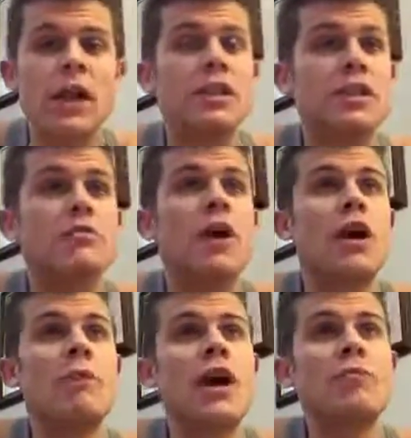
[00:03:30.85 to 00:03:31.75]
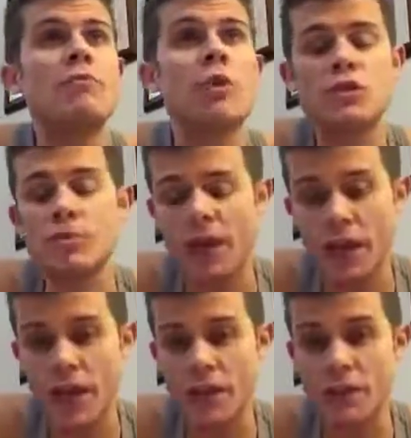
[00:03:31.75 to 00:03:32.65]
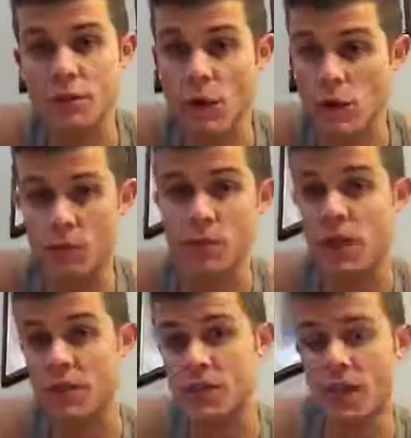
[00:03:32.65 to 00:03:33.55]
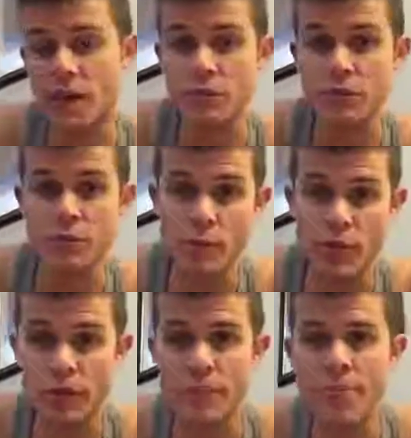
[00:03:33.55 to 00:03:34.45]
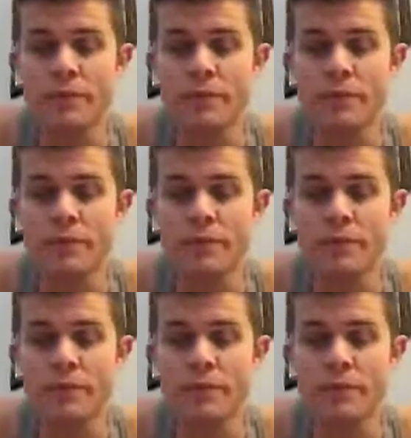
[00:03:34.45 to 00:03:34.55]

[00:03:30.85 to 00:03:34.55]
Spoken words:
And this is where I made most of my gains and where most of the magic happened for me.